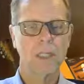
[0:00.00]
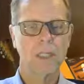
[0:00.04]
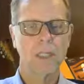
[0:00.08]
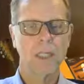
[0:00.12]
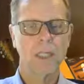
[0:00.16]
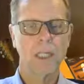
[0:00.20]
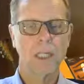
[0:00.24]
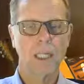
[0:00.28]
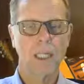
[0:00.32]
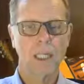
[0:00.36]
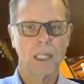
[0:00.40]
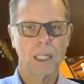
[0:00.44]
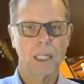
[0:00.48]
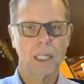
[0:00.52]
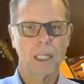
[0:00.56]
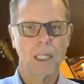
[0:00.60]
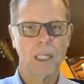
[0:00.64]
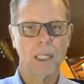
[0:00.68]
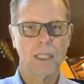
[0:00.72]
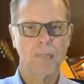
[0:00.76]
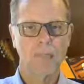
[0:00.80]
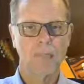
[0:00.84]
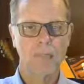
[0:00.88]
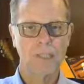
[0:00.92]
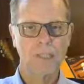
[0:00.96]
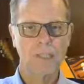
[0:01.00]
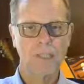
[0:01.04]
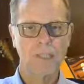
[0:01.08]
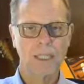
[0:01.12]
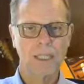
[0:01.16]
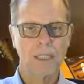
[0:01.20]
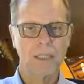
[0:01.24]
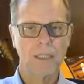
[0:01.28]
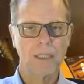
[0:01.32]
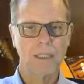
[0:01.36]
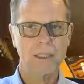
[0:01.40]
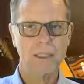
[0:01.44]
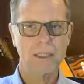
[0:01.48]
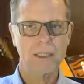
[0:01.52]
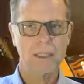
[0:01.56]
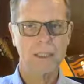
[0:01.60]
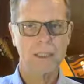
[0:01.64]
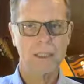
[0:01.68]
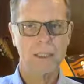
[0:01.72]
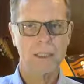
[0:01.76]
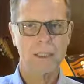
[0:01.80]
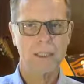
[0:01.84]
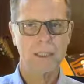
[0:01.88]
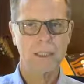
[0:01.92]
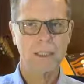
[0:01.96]
The first practice
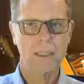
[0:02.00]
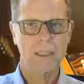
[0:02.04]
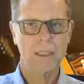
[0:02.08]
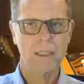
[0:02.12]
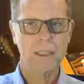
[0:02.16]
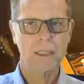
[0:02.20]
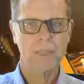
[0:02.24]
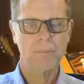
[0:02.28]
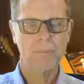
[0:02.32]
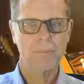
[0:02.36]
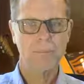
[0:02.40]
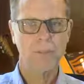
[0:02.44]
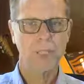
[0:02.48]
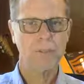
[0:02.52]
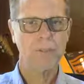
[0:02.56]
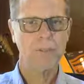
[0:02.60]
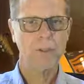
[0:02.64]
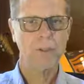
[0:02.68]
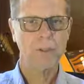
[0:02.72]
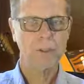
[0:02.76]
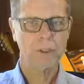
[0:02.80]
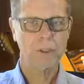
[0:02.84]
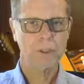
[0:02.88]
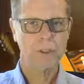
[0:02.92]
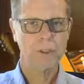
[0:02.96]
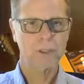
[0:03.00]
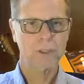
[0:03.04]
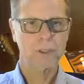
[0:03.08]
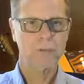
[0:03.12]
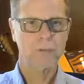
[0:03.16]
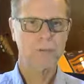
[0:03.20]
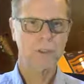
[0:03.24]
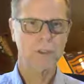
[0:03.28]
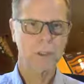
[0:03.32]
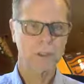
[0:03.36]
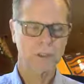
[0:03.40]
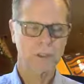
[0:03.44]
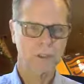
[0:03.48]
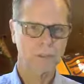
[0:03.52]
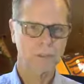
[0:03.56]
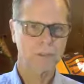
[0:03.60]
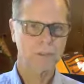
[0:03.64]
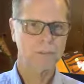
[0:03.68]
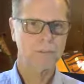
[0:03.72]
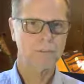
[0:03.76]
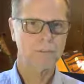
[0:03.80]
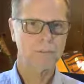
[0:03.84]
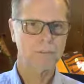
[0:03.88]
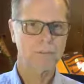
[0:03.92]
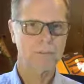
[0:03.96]
is mindfulness, which
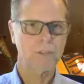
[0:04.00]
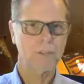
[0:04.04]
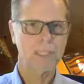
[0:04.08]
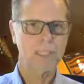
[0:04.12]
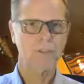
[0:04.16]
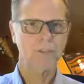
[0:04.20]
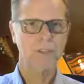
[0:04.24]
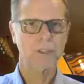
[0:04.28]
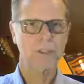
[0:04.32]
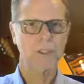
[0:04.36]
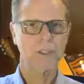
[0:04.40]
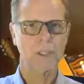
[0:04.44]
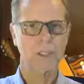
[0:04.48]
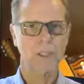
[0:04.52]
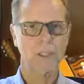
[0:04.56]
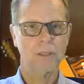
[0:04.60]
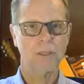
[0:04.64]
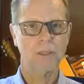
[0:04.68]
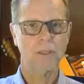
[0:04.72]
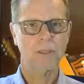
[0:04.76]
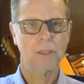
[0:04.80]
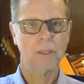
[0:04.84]
many of us know.